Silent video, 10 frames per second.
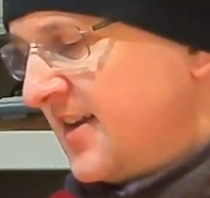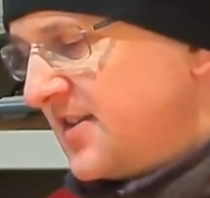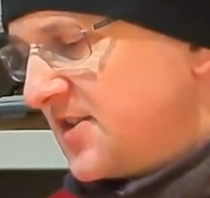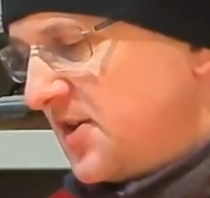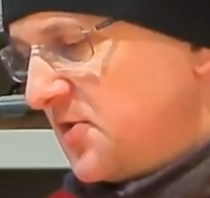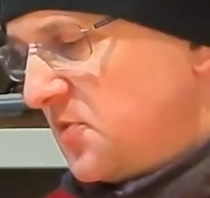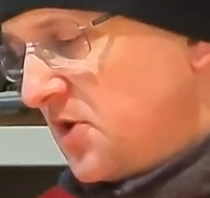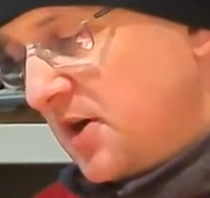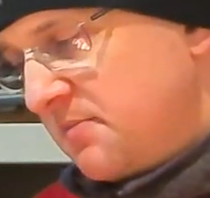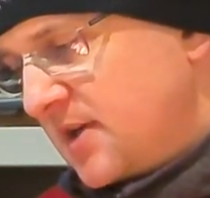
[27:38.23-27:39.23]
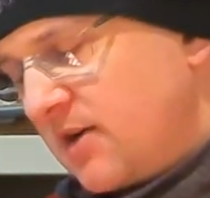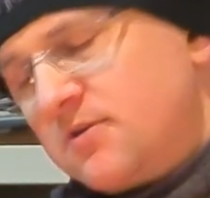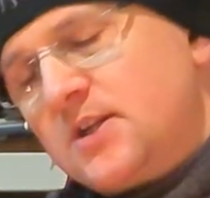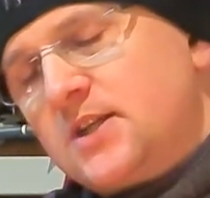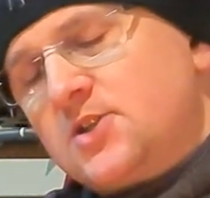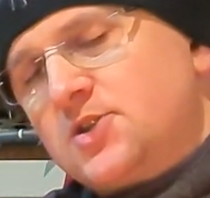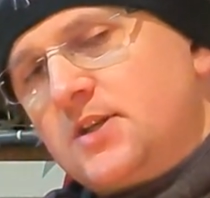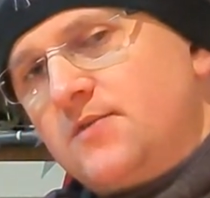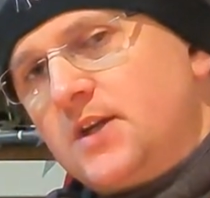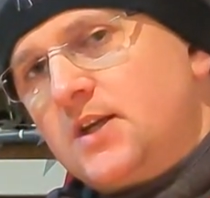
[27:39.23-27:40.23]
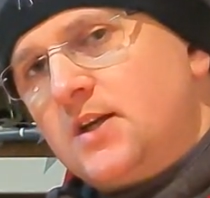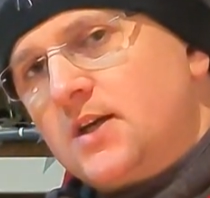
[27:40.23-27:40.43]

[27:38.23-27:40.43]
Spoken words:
So what I'm currently achieving,